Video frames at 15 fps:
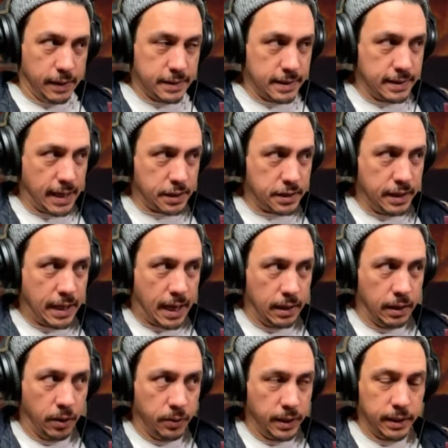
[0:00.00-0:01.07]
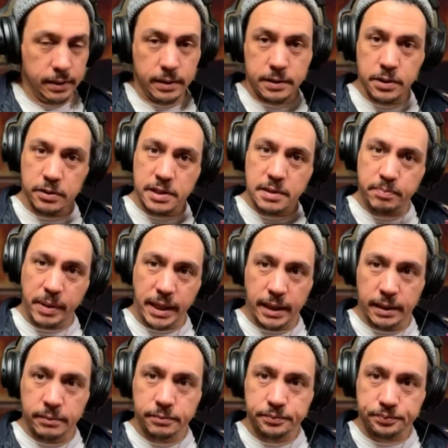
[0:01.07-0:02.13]
this is actually not loading. So it's
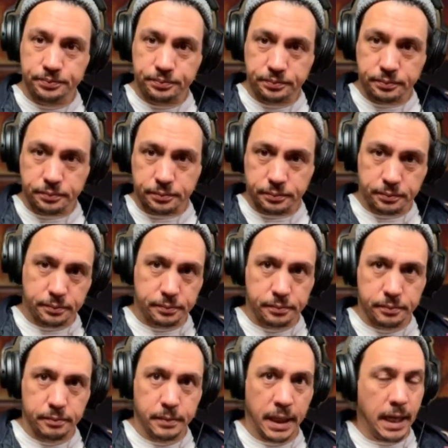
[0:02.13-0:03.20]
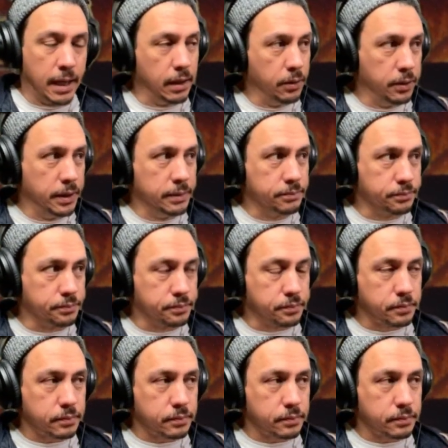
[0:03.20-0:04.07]
spinning, but not loading.